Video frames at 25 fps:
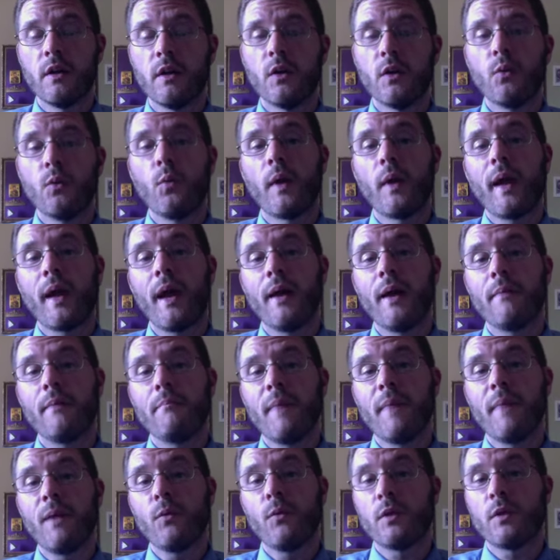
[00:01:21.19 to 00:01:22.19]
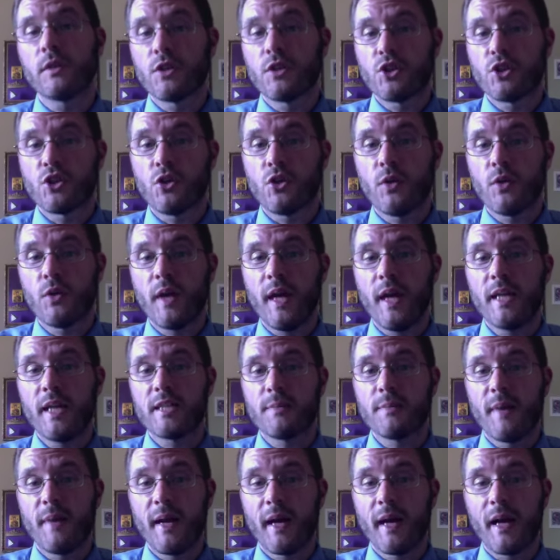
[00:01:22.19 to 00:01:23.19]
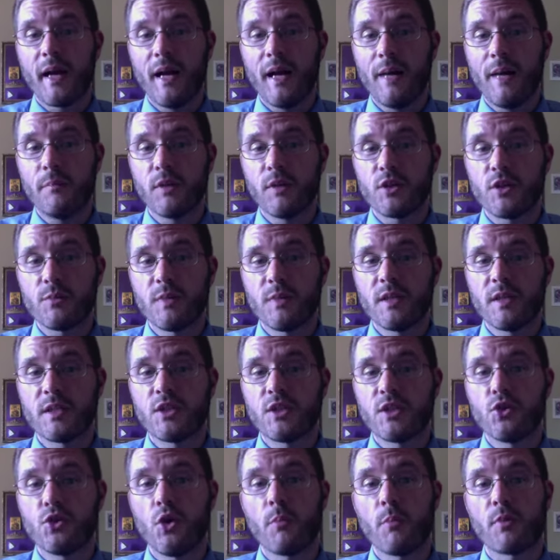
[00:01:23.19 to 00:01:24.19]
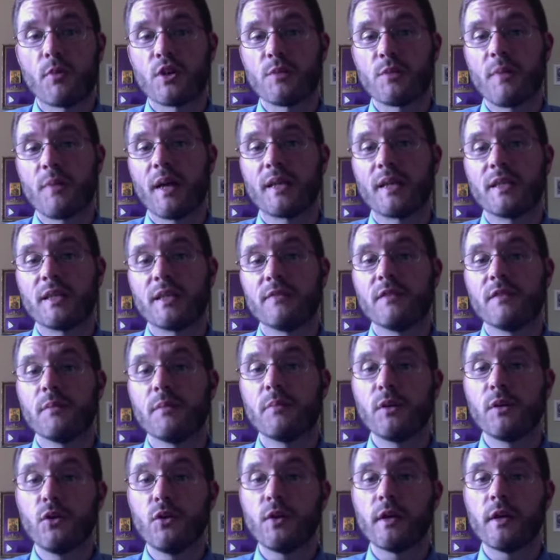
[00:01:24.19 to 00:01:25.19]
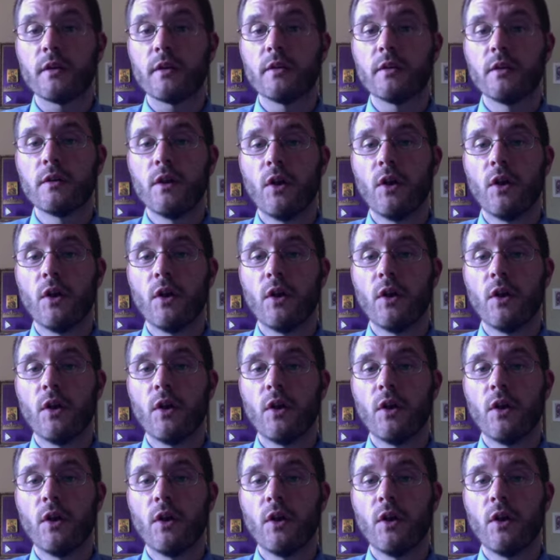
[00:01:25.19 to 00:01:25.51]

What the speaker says: when I may want to showcase my accomplishments to a prospective employer